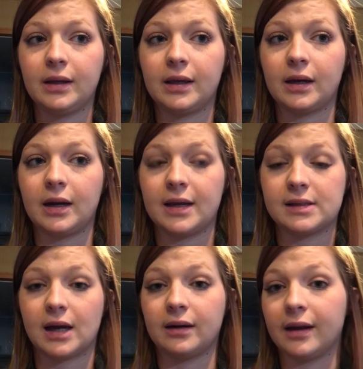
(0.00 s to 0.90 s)
get
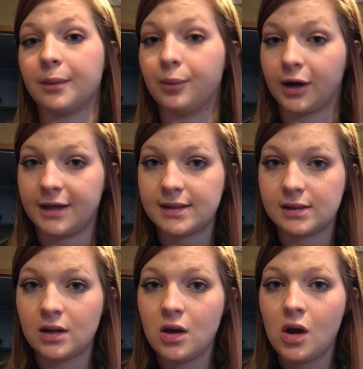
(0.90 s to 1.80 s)
assigned like a
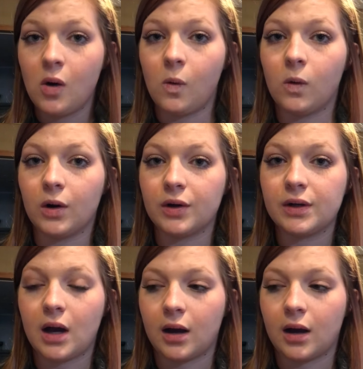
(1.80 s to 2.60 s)
brace or